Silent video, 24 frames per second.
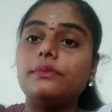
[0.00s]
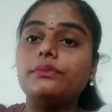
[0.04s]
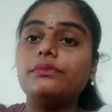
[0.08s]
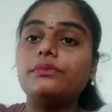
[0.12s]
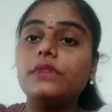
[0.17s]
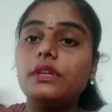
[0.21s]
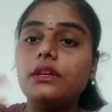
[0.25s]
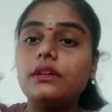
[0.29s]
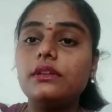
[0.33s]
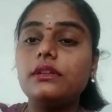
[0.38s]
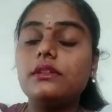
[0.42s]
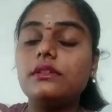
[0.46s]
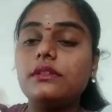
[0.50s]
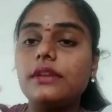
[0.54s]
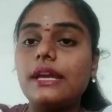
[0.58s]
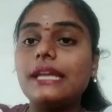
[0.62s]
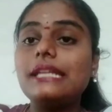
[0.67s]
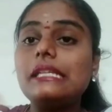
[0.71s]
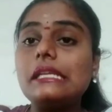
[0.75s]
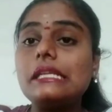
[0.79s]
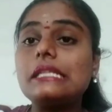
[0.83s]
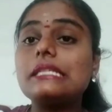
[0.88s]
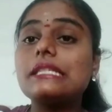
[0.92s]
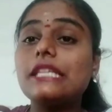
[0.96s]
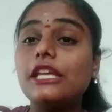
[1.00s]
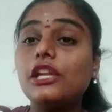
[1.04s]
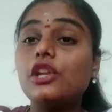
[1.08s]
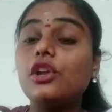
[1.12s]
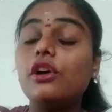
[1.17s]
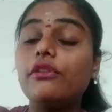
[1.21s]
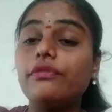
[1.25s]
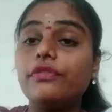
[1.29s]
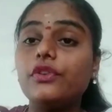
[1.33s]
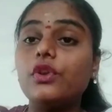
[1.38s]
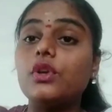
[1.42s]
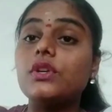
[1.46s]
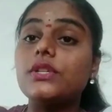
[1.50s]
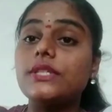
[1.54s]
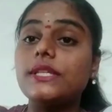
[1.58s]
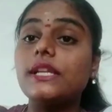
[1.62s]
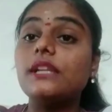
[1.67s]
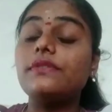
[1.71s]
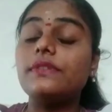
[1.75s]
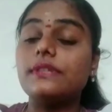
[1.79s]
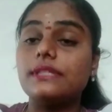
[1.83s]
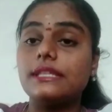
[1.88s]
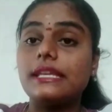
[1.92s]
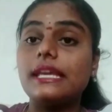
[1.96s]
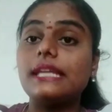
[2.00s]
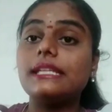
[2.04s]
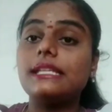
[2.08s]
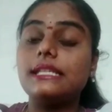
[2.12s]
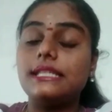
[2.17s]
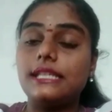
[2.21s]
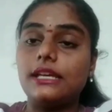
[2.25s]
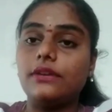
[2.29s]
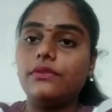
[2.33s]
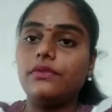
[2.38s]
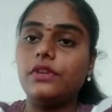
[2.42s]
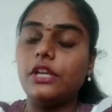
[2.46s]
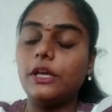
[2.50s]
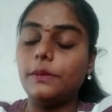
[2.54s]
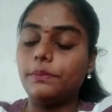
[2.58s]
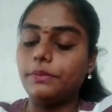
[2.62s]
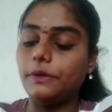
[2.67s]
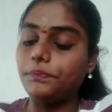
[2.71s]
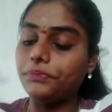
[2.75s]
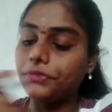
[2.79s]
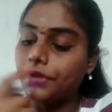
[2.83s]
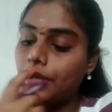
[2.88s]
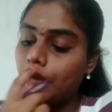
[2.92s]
the writing skill of yourself is gets developed.